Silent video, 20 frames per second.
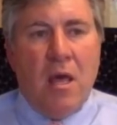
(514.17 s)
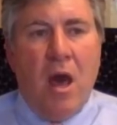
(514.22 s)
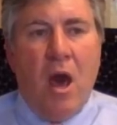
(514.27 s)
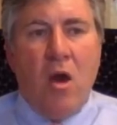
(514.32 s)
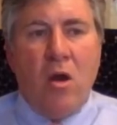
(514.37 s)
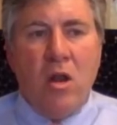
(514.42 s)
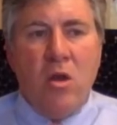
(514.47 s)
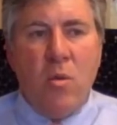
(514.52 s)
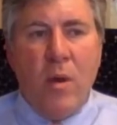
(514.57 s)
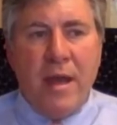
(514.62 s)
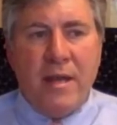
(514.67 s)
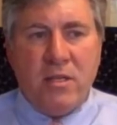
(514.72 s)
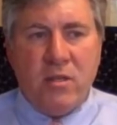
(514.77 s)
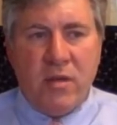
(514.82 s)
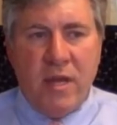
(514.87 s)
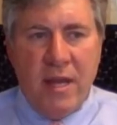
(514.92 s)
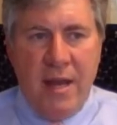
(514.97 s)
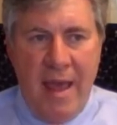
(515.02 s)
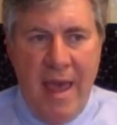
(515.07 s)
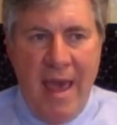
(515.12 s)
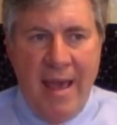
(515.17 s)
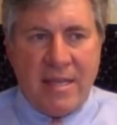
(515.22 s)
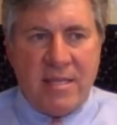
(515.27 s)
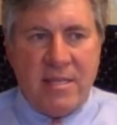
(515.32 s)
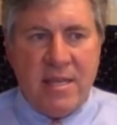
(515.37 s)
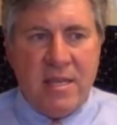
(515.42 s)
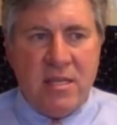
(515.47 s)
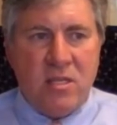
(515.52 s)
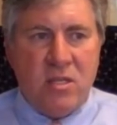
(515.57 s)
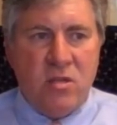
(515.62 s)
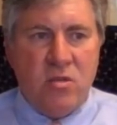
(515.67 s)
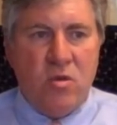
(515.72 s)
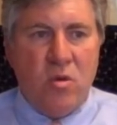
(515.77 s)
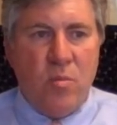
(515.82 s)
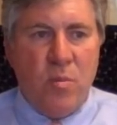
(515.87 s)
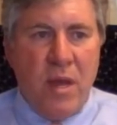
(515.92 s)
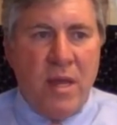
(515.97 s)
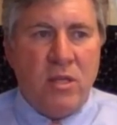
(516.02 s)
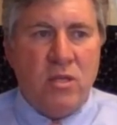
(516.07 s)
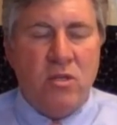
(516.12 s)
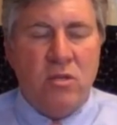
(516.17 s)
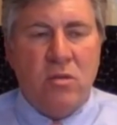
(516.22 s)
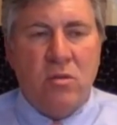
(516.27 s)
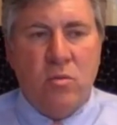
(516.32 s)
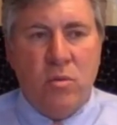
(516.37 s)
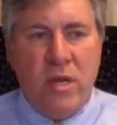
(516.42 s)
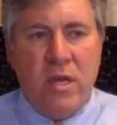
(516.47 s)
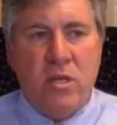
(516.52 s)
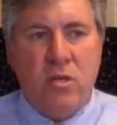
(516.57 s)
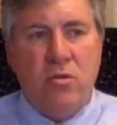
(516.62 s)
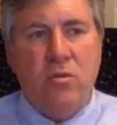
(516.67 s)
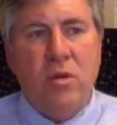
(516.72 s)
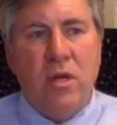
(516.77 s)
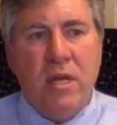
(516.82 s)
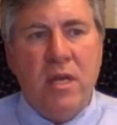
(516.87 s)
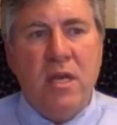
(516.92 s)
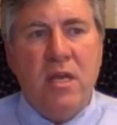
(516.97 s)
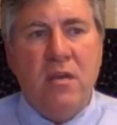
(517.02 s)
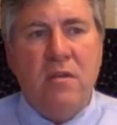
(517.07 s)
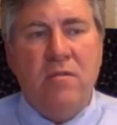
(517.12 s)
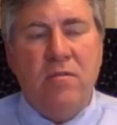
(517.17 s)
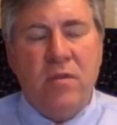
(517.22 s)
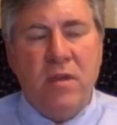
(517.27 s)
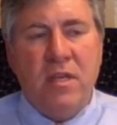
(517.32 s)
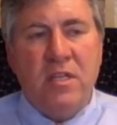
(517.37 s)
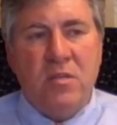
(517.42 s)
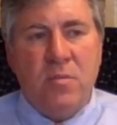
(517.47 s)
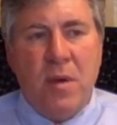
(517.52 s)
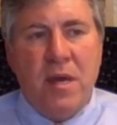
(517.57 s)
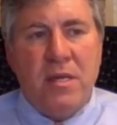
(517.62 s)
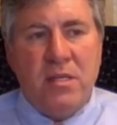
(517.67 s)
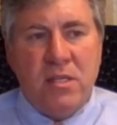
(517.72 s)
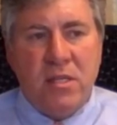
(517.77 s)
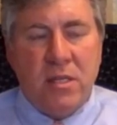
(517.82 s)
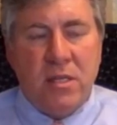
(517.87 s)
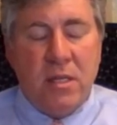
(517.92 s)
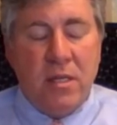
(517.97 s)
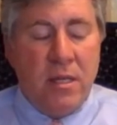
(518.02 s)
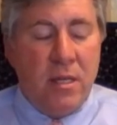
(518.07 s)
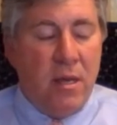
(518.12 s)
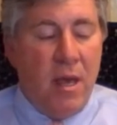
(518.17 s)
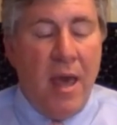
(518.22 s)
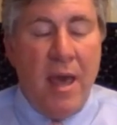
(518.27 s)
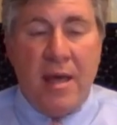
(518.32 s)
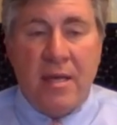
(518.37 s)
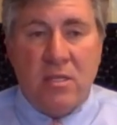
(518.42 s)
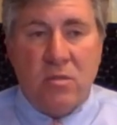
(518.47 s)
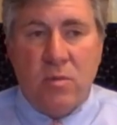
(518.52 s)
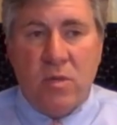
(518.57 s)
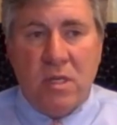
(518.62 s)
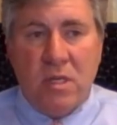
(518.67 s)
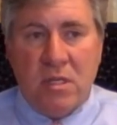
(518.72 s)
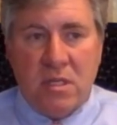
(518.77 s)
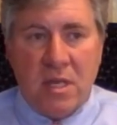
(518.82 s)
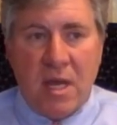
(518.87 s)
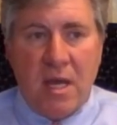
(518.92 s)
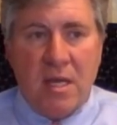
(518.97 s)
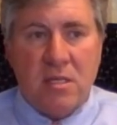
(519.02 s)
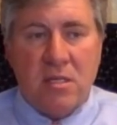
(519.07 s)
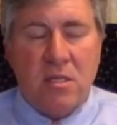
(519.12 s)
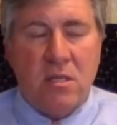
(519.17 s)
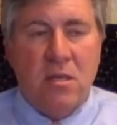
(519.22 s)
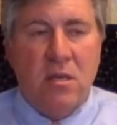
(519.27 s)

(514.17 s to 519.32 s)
Only way to get access to your pension when you leave is basically, as we discussed,